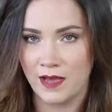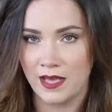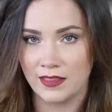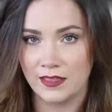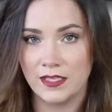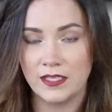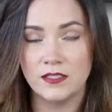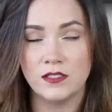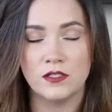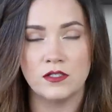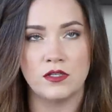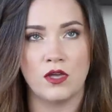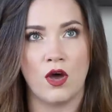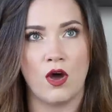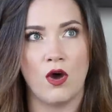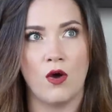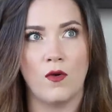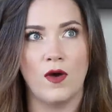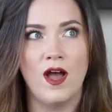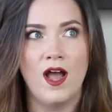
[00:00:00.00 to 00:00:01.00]
methods
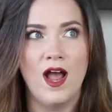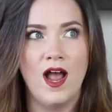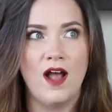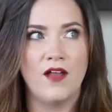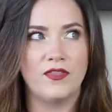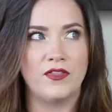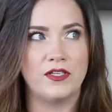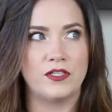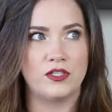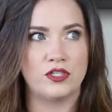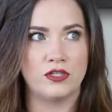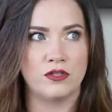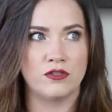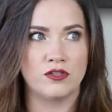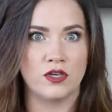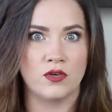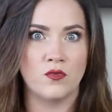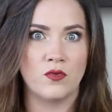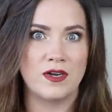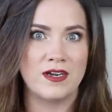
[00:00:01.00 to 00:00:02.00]
so these
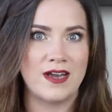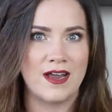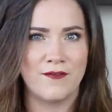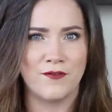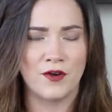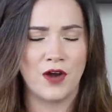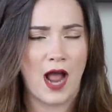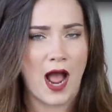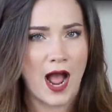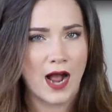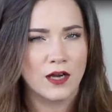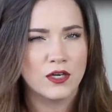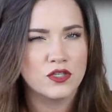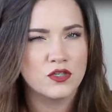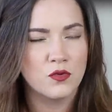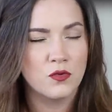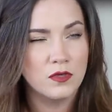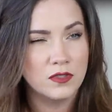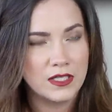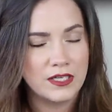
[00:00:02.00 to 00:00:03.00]
children would never
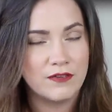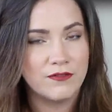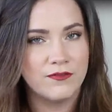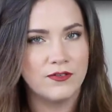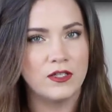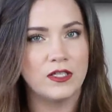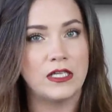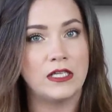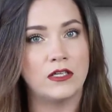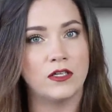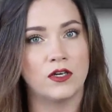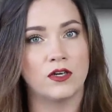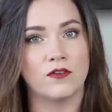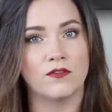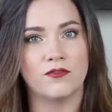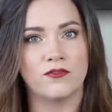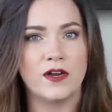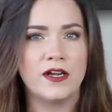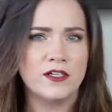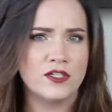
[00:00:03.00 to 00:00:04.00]
actually fully
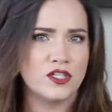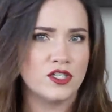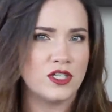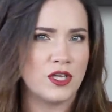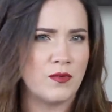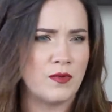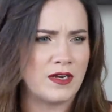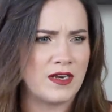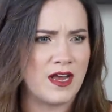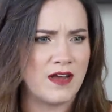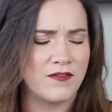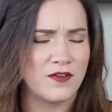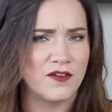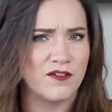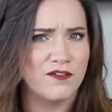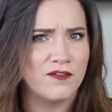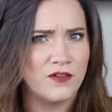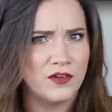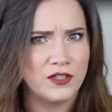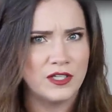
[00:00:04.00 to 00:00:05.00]
learn french they would never
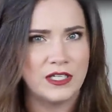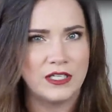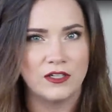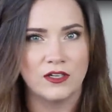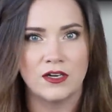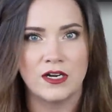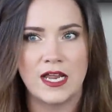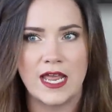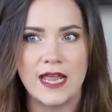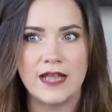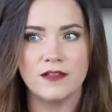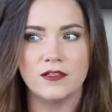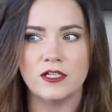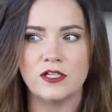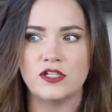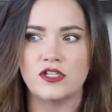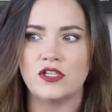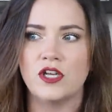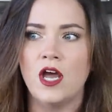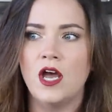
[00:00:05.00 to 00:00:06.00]
fully learn
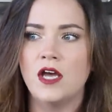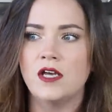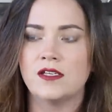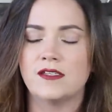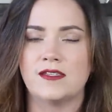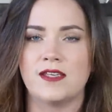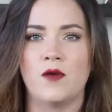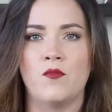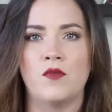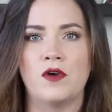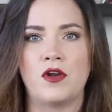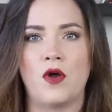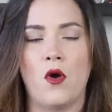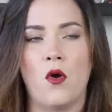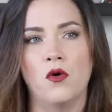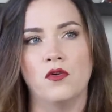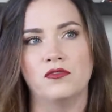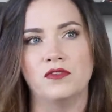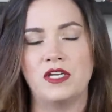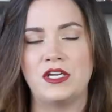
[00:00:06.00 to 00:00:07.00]
english some would
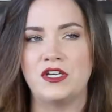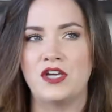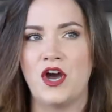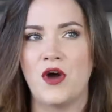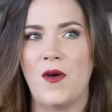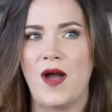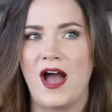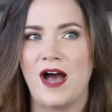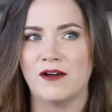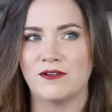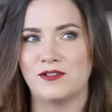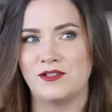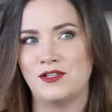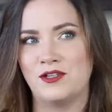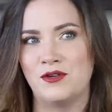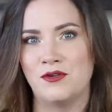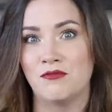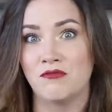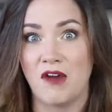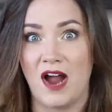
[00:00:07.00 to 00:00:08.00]
only know how
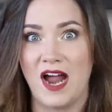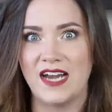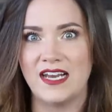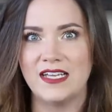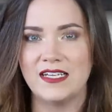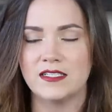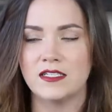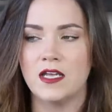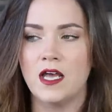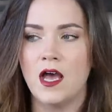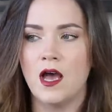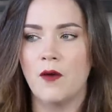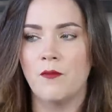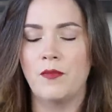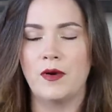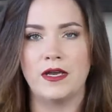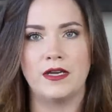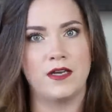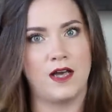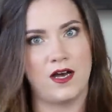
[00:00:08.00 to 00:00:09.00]
to write it
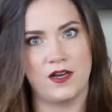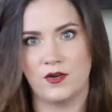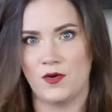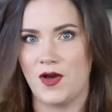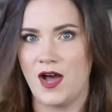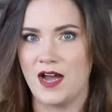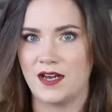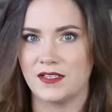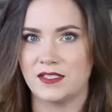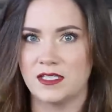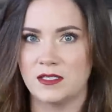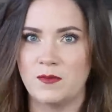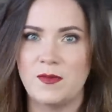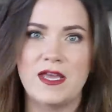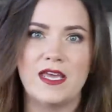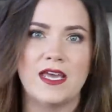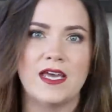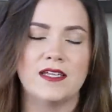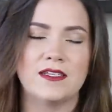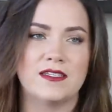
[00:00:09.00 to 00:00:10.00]
but not know how to
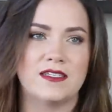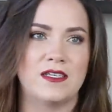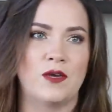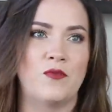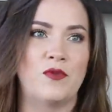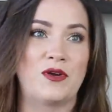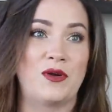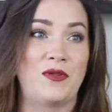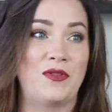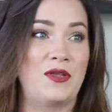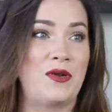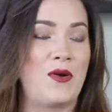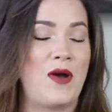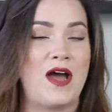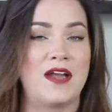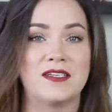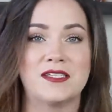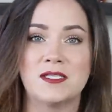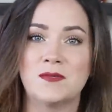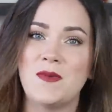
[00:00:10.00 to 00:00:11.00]
speak it. Some would only know
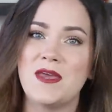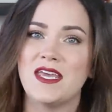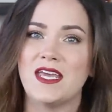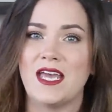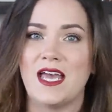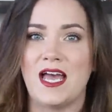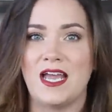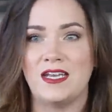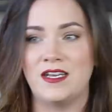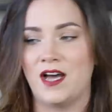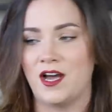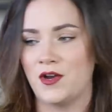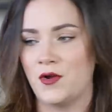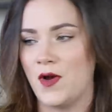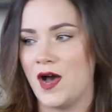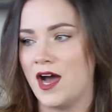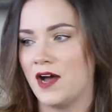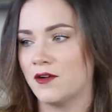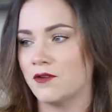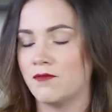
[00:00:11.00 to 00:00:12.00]
how to speak it and not
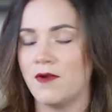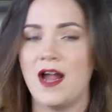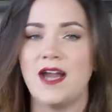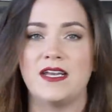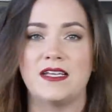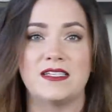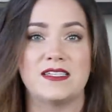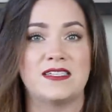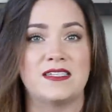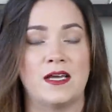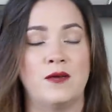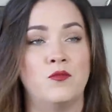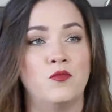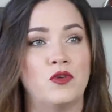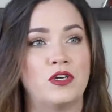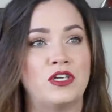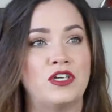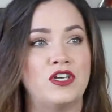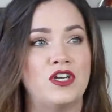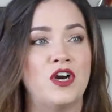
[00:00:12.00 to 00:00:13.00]
know how to write it. Some
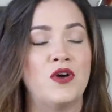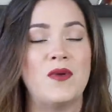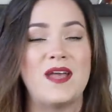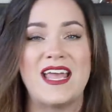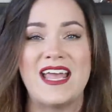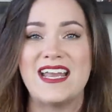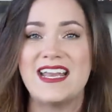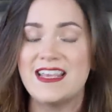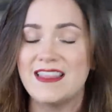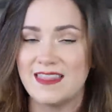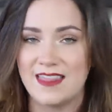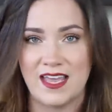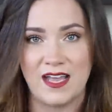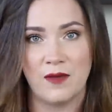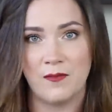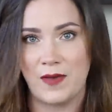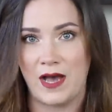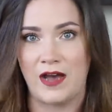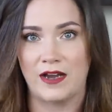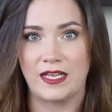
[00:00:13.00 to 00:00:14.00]
wouldn't know
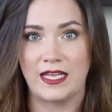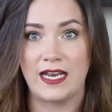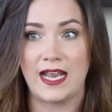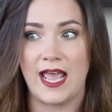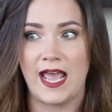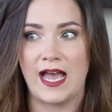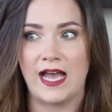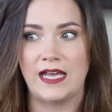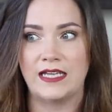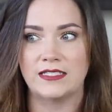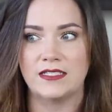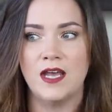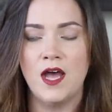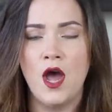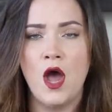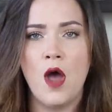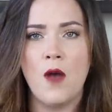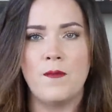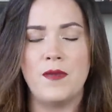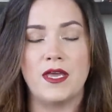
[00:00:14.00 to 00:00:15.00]
anything about it. And
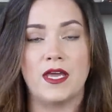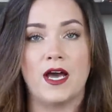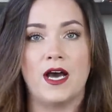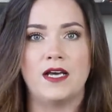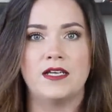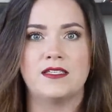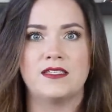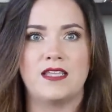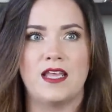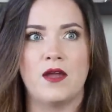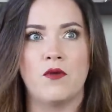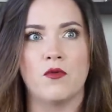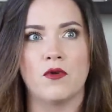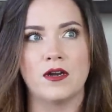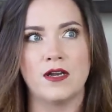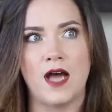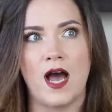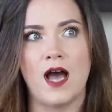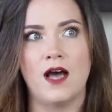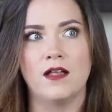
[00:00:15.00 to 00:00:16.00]
because they
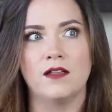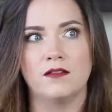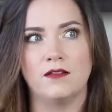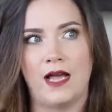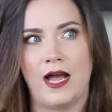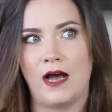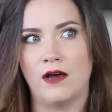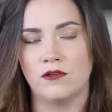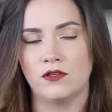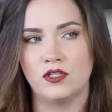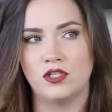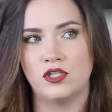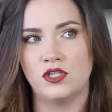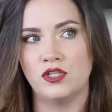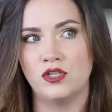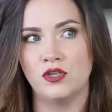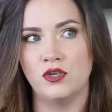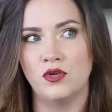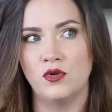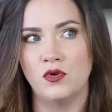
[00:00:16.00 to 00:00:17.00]
were not allowed
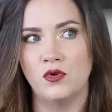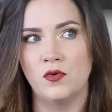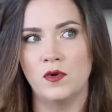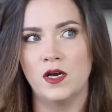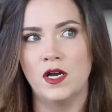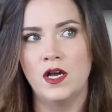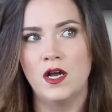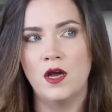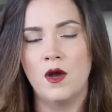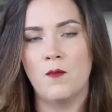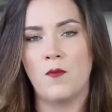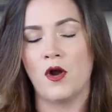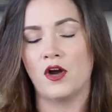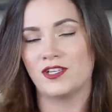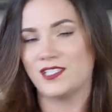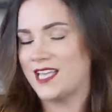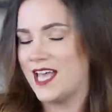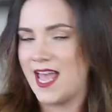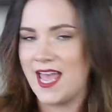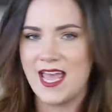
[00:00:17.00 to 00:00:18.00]
to
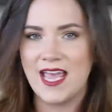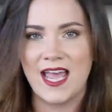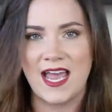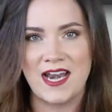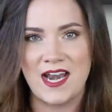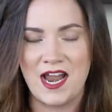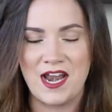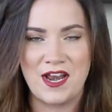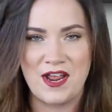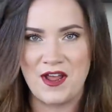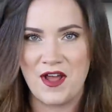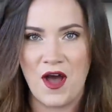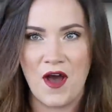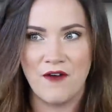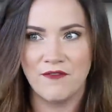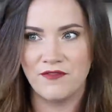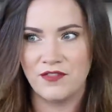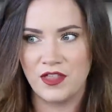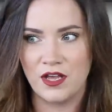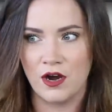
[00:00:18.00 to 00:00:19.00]
partake in any
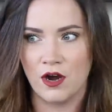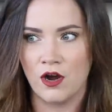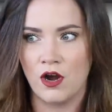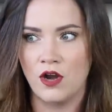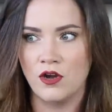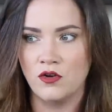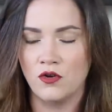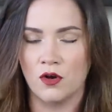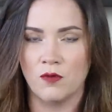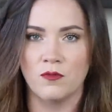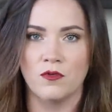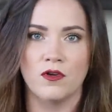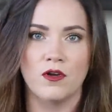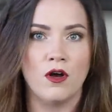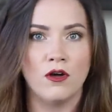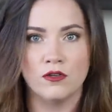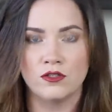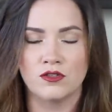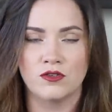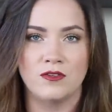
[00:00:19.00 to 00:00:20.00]
of their normal
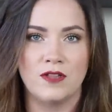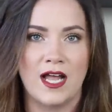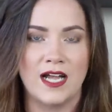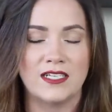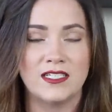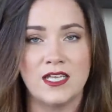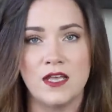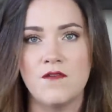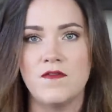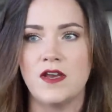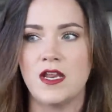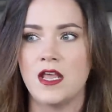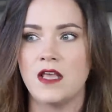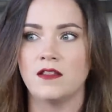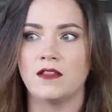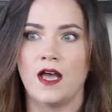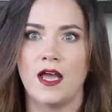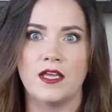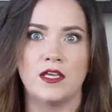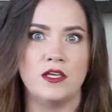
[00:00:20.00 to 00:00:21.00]
cultural
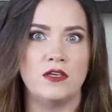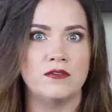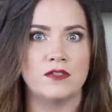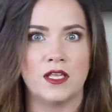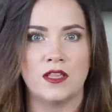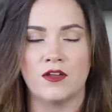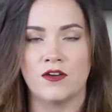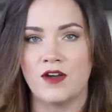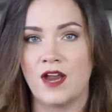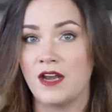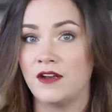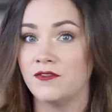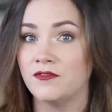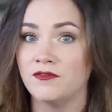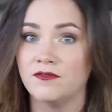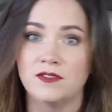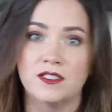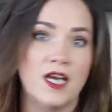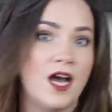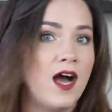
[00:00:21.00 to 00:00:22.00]
activity, like using their
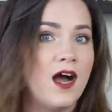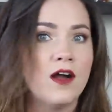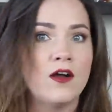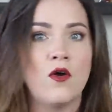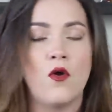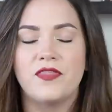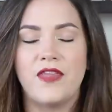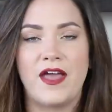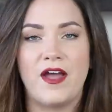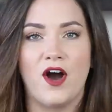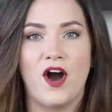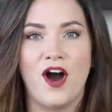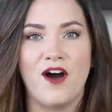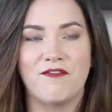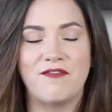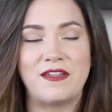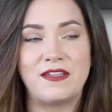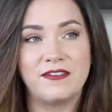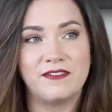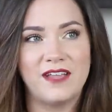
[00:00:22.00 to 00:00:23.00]
native tongue, they
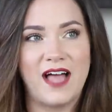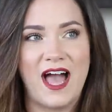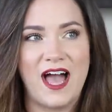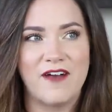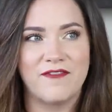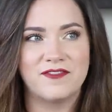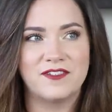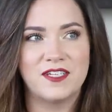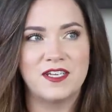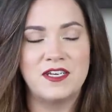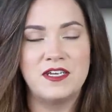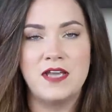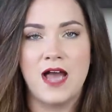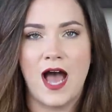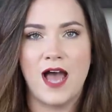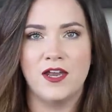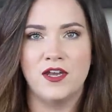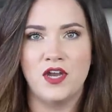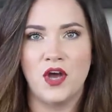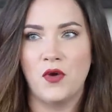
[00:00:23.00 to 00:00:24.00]
often left
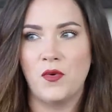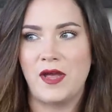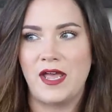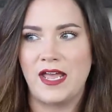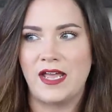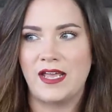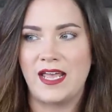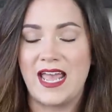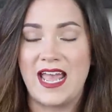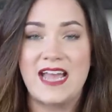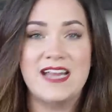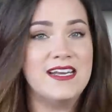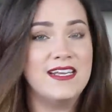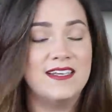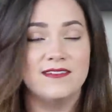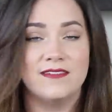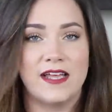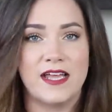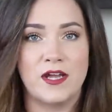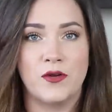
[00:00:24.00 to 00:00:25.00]
not knowing
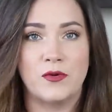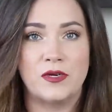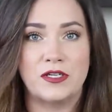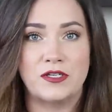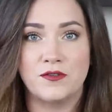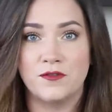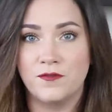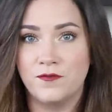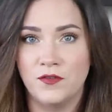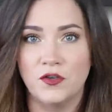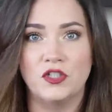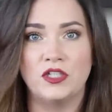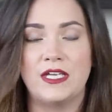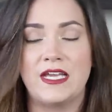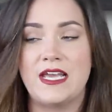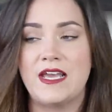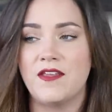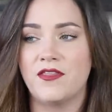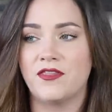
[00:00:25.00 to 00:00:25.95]
any language fully.